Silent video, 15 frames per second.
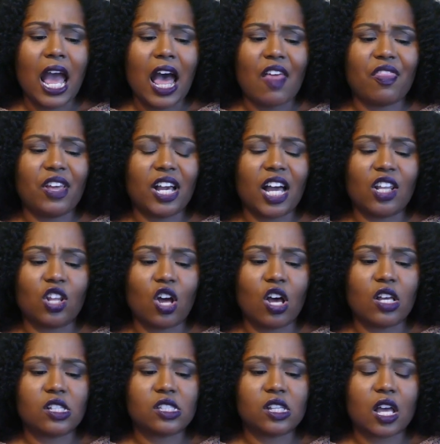I think I
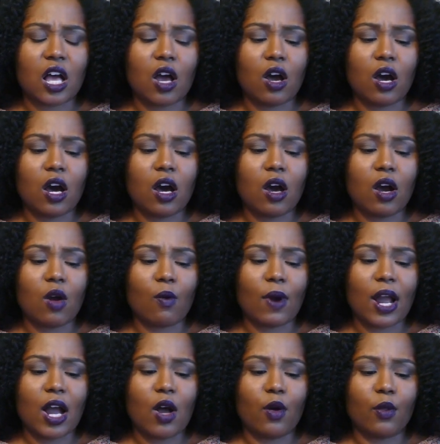lost
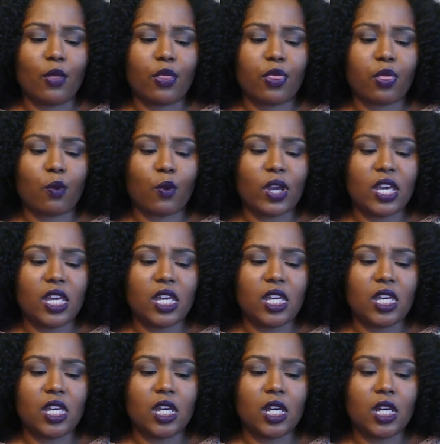around
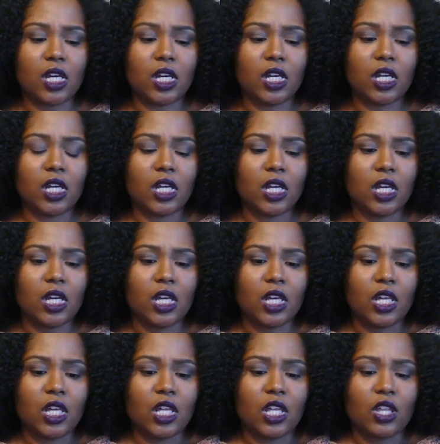3
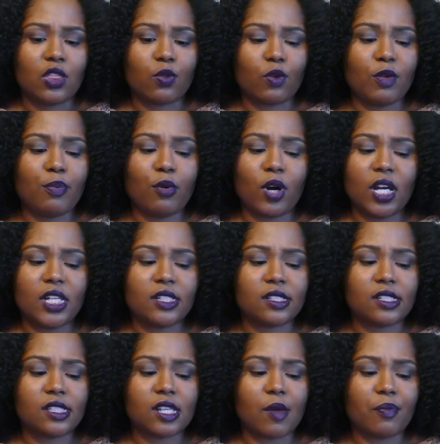point
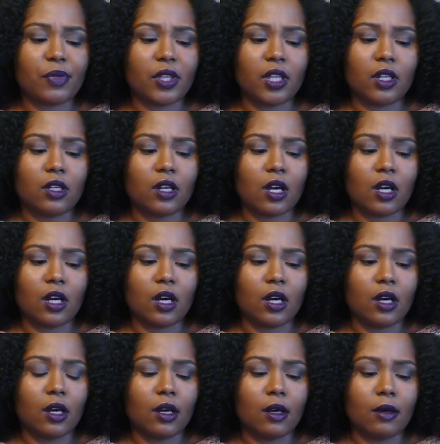something
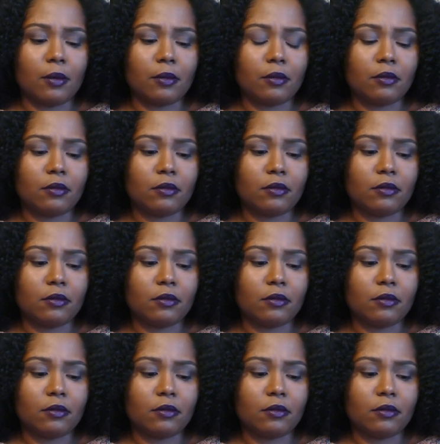odd